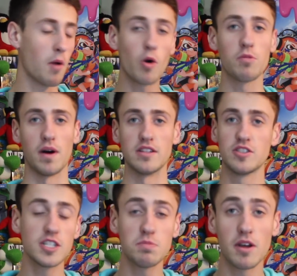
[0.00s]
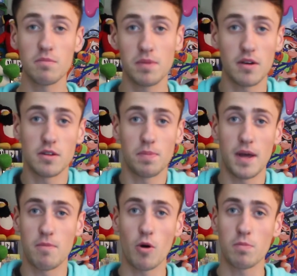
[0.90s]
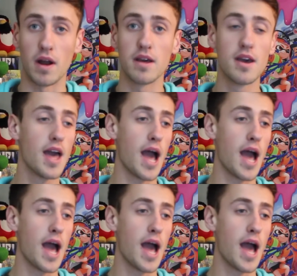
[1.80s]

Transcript: Pokemon, just to be, be able to play Pokemon.